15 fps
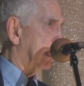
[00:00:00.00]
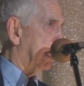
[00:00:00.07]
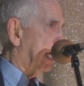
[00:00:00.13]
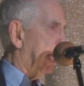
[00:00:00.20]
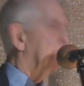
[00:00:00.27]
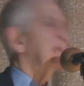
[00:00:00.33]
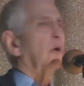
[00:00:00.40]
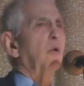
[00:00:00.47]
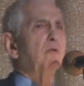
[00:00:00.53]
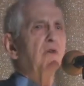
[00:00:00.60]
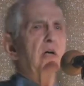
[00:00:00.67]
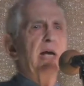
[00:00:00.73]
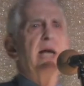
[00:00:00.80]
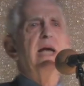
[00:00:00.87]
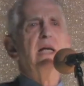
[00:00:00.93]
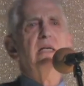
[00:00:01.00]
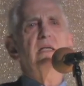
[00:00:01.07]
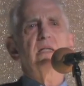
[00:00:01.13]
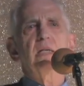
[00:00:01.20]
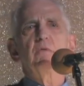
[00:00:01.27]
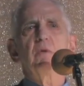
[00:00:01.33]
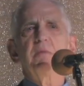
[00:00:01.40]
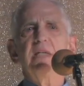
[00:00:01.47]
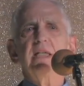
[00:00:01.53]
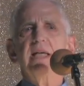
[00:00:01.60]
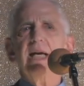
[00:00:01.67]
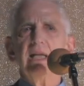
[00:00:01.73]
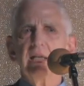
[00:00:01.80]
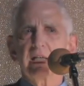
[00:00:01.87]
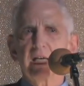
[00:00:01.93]
And overhead, there will be the
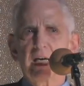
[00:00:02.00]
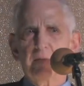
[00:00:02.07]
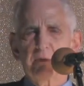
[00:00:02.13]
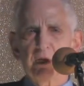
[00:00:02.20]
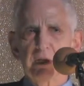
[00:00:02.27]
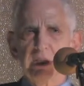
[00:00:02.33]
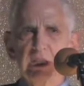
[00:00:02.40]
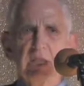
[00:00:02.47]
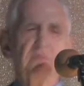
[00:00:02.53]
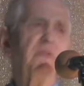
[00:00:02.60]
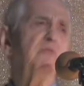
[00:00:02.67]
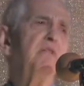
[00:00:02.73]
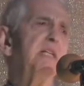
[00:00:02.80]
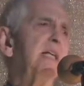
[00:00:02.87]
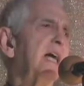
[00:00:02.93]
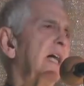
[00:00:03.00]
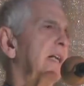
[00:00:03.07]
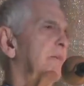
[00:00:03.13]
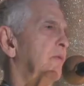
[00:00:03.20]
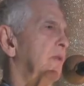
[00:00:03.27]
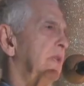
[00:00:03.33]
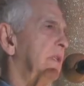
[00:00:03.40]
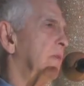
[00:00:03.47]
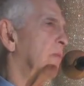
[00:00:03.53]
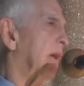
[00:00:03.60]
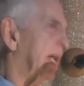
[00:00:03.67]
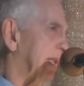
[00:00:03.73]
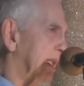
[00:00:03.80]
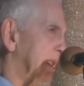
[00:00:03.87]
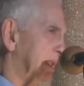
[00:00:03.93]
helicopters and the 50 caliber and the
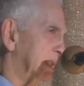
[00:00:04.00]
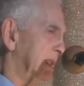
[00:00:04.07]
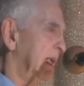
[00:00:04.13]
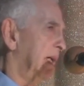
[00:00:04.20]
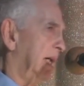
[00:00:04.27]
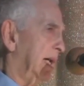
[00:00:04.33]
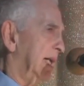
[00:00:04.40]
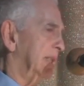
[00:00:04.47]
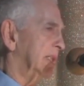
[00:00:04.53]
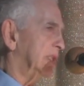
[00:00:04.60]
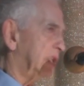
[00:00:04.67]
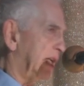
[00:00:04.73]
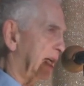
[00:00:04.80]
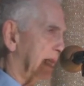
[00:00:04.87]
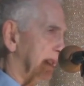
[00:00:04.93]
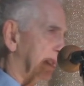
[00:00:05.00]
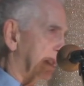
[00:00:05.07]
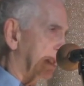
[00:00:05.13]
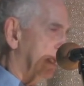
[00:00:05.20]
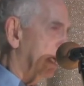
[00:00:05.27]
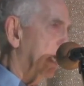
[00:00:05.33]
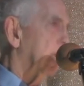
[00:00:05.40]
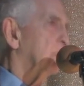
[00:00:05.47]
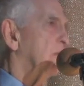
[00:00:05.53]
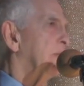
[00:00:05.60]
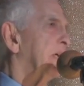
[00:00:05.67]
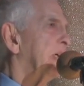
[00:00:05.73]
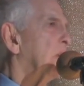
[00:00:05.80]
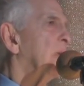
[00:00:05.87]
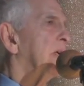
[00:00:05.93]
rockets and the jets will be
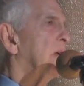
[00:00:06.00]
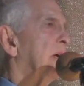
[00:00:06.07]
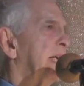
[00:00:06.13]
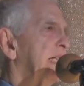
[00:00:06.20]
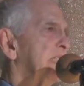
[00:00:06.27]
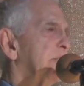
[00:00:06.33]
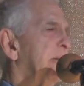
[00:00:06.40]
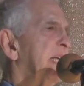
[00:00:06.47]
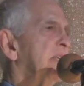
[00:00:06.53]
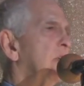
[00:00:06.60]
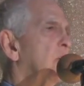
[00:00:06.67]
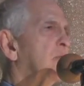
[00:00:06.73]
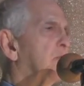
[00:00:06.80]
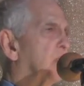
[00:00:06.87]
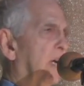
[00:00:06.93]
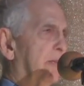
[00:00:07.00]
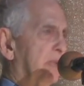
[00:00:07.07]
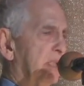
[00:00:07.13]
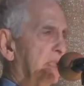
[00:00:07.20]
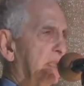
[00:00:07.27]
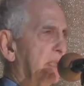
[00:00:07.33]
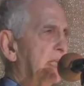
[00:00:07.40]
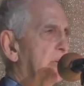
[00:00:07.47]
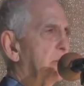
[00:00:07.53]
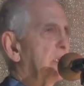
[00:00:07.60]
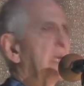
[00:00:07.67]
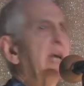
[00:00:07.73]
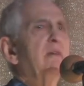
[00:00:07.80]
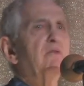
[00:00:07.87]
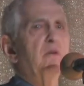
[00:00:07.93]
going on. He's made no promise that they will
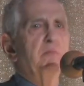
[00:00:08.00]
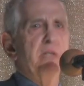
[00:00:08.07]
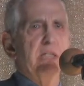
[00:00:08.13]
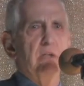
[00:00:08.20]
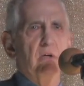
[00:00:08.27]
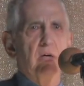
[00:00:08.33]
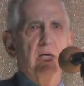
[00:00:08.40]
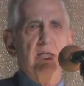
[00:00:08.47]
ever be gone.